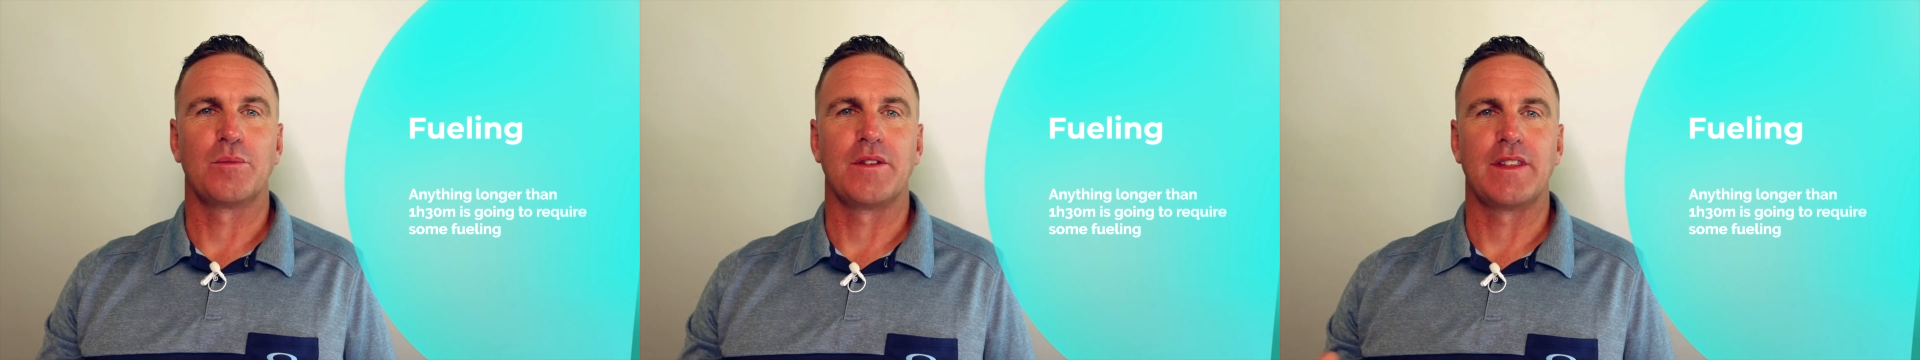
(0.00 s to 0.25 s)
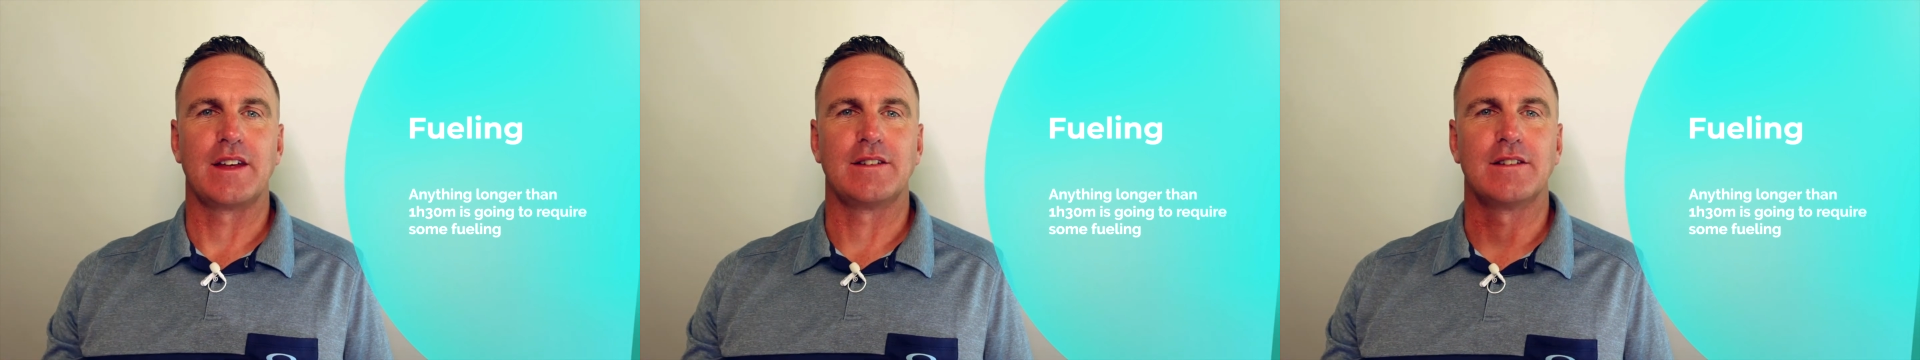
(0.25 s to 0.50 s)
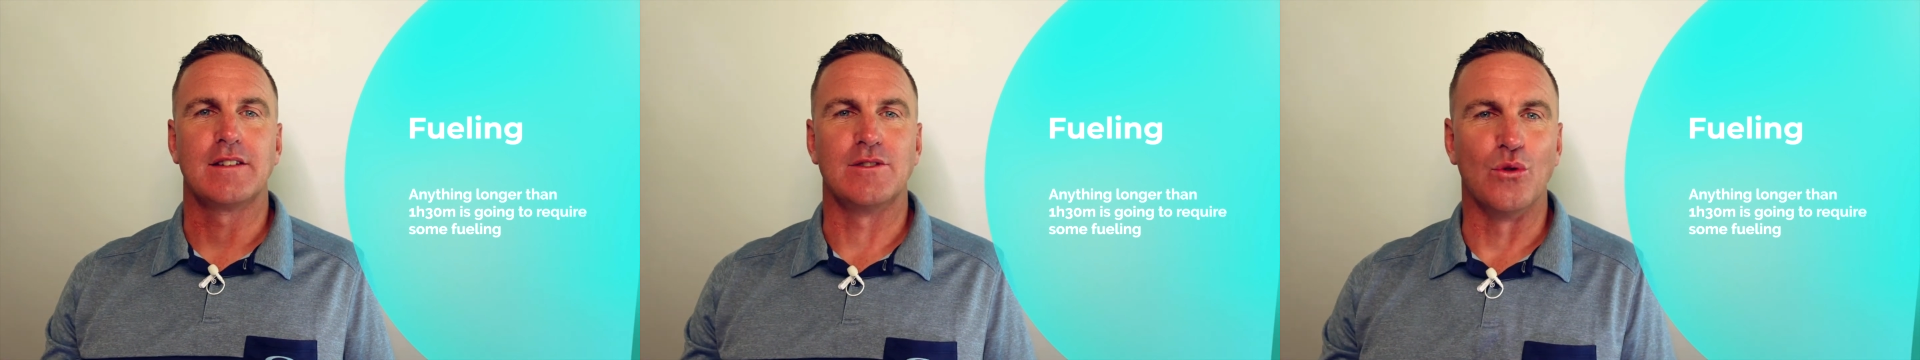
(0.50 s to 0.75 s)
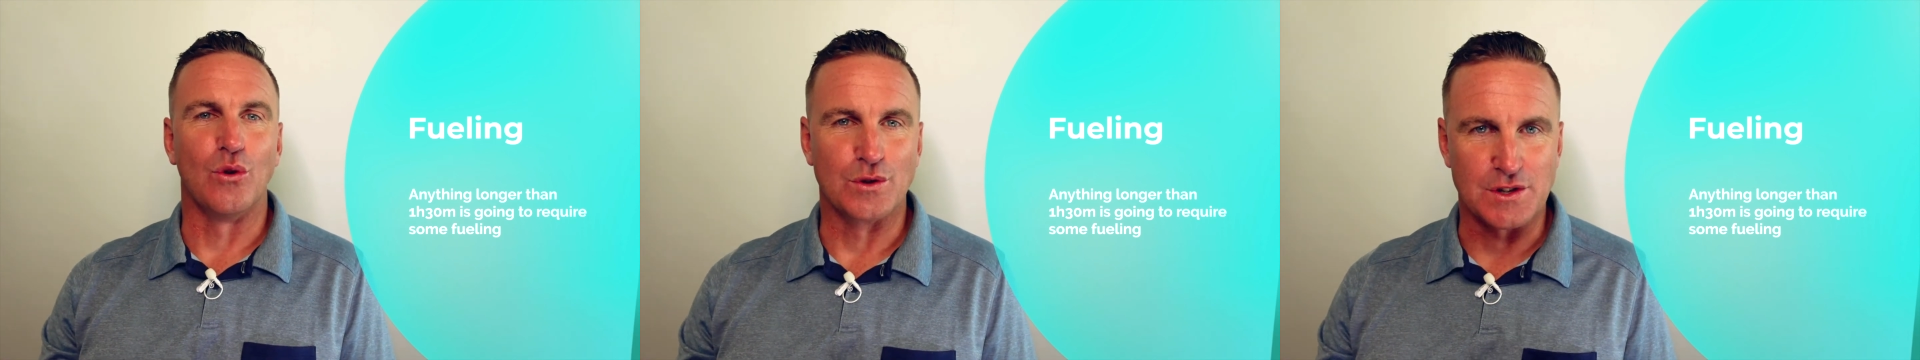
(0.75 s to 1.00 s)
and then
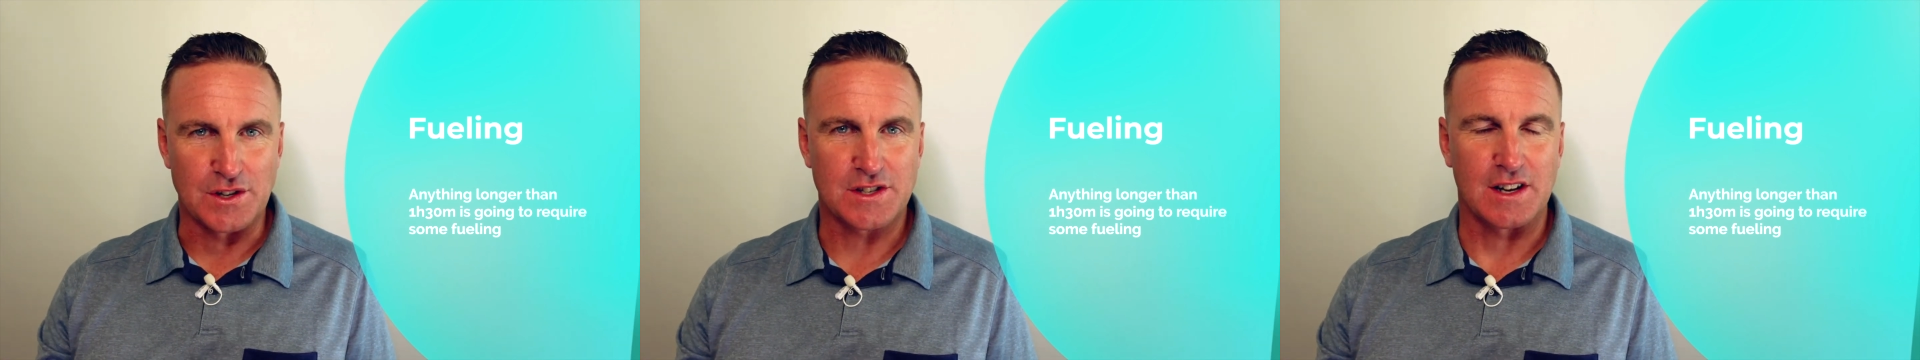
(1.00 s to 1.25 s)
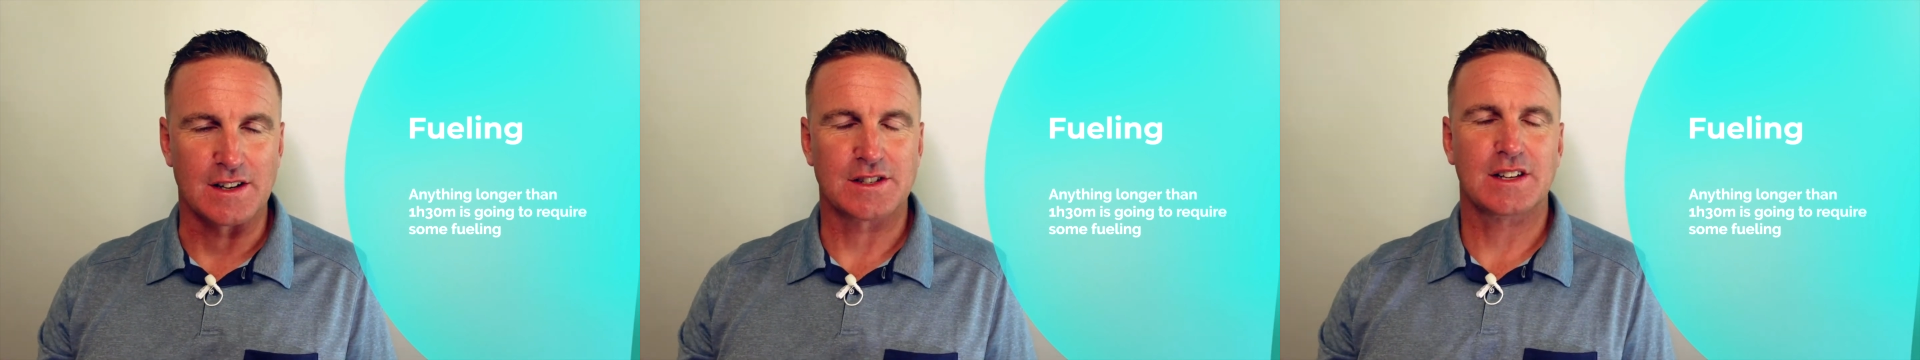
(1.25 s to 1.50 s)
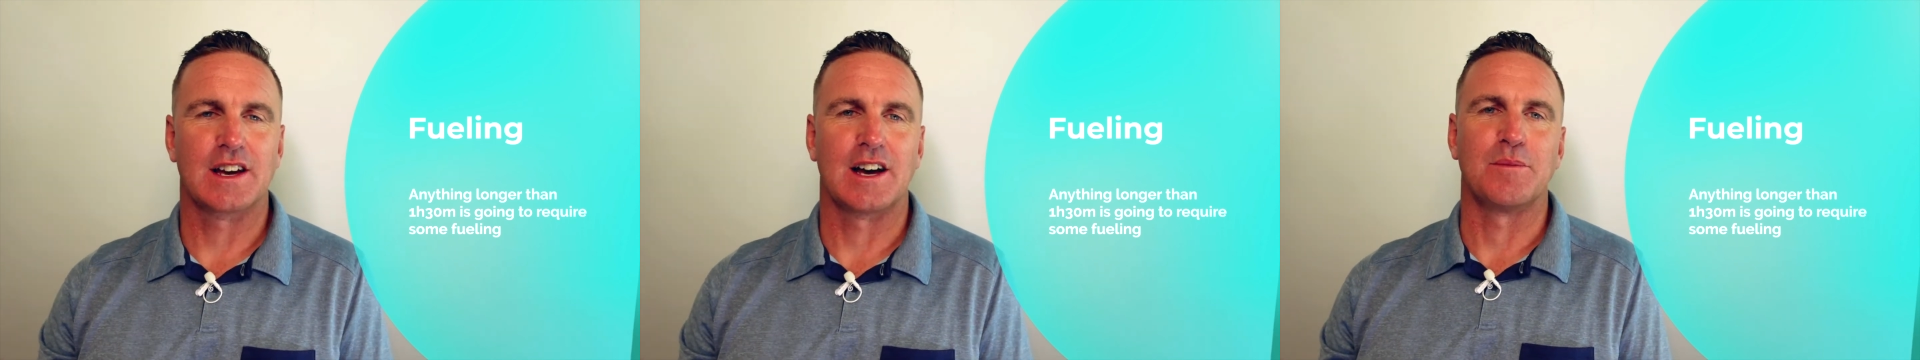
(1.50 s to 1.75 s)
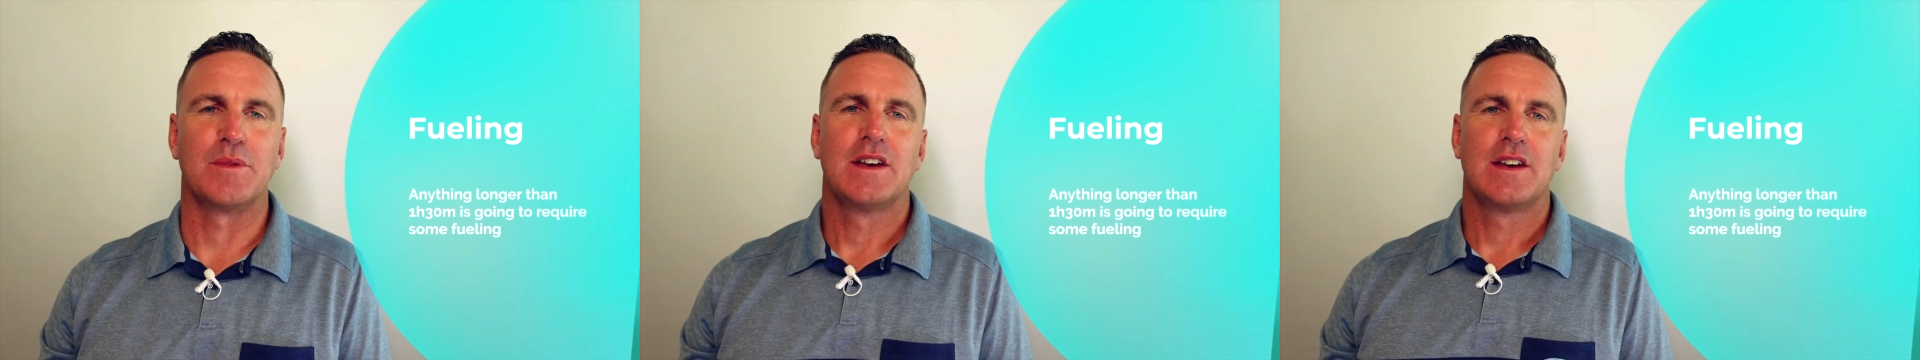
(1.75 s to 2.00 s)
nausea starts to come.